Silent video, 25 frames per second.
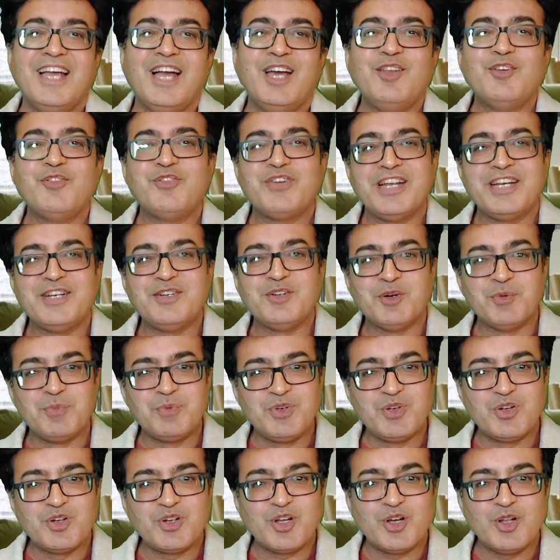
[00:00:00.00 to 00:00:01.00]
Hello friend,
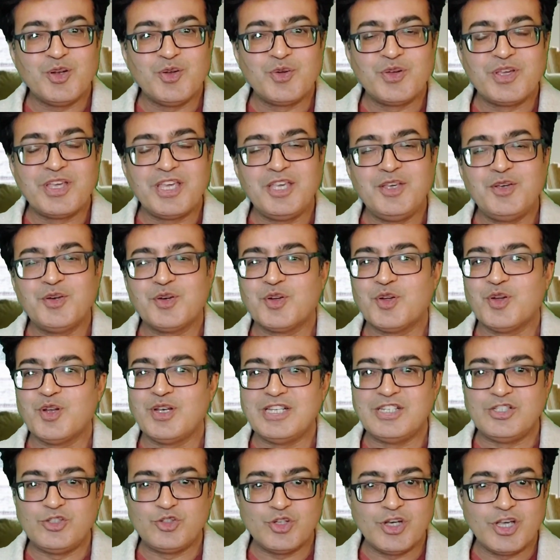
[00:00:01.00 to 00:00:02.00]
hope you are all okay. You are
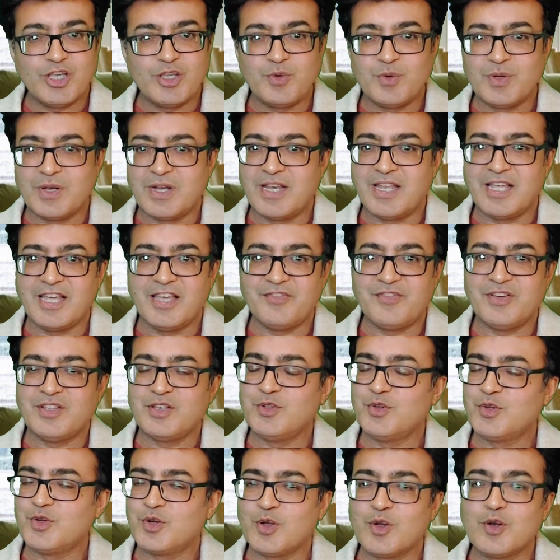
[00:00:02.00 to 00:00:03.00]
all enjoying your life
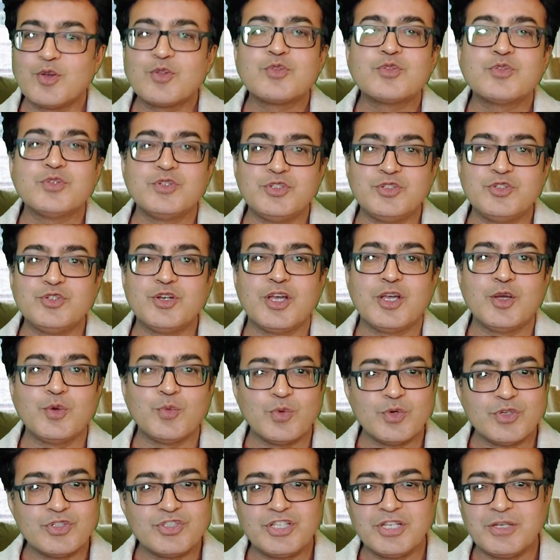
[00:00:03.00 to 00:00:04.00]
and you are also
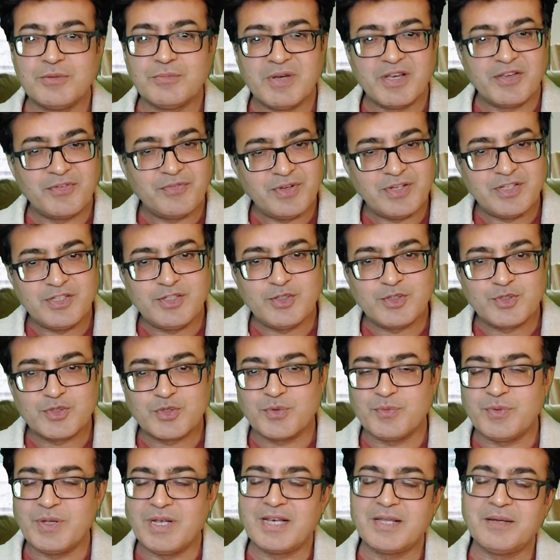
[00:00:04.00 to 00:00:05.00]
enjoying watching my video.
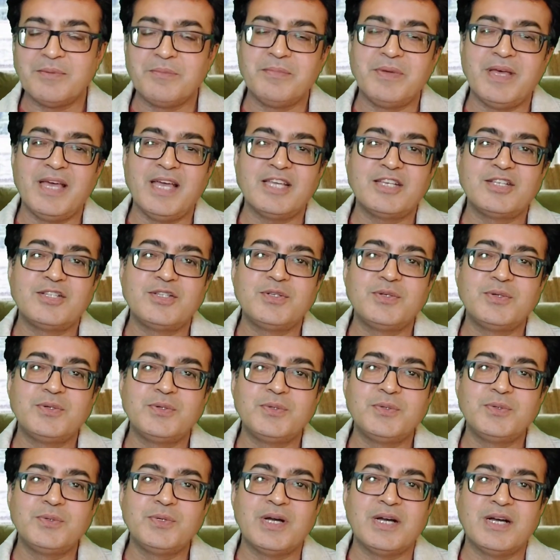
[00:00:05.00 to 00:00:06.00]
So welcome back
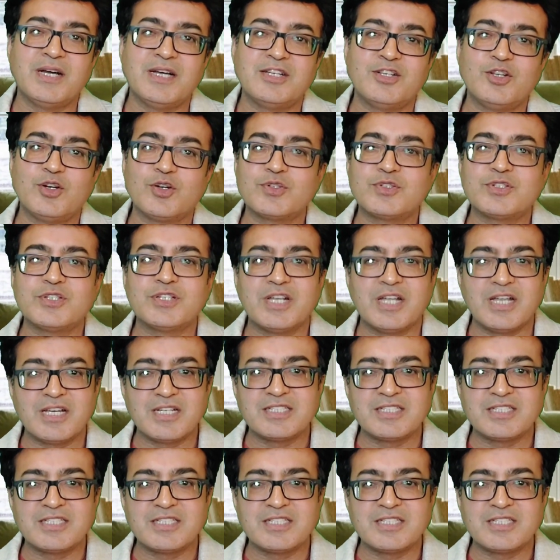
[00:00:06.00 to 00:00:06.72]
to Dr.